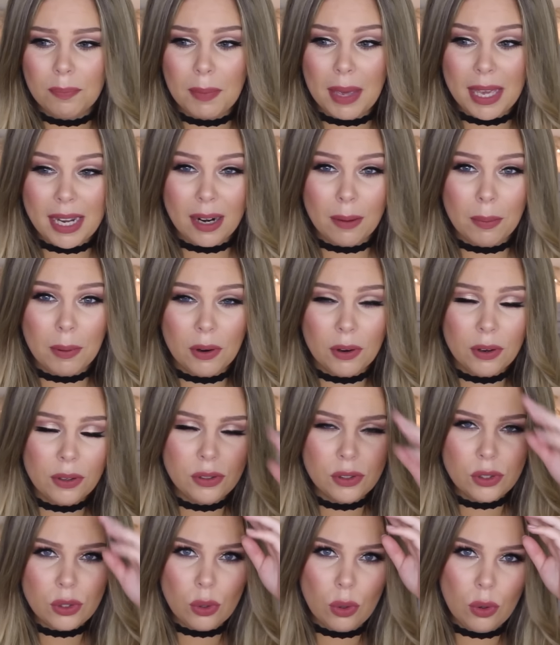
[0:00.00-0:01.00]
made up our
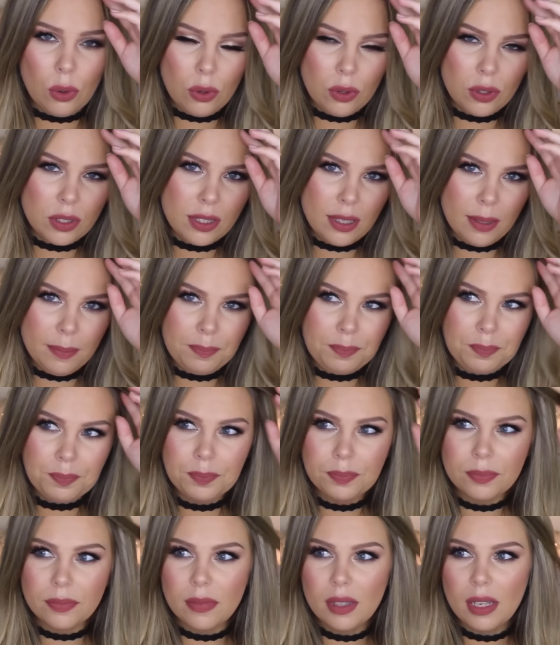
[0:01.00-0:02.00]
own sauce and
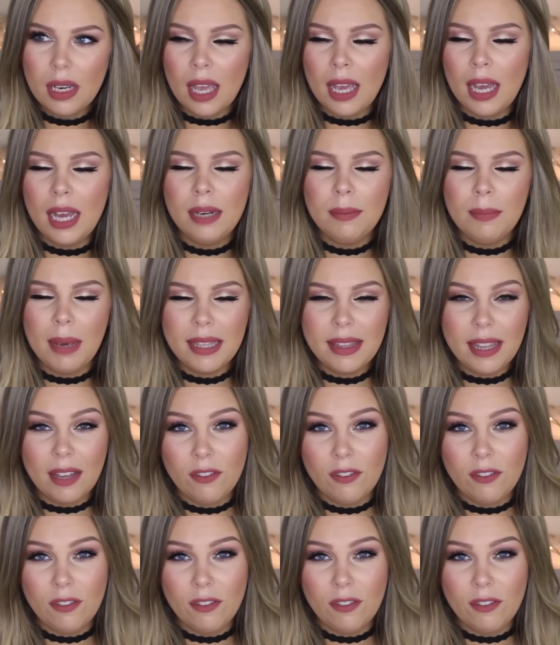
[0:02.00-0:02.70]
make